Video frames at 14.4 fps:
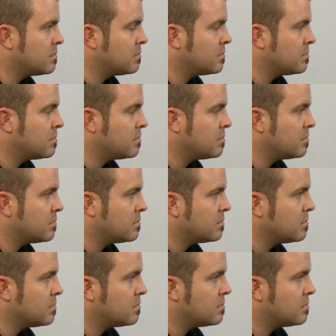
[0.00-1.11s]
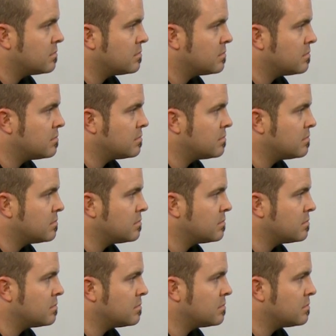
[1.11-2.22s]

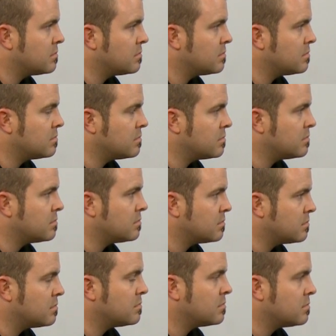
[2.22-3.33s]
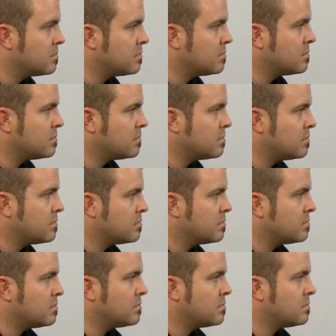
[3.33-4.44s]

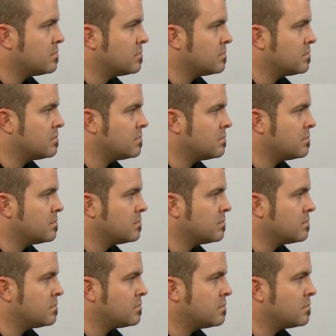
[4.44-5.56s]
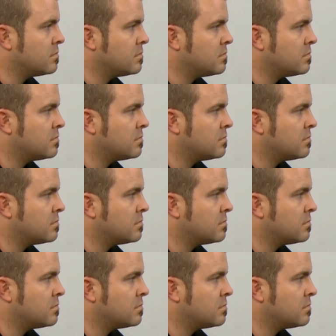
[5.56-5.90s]
This person isn't speaking.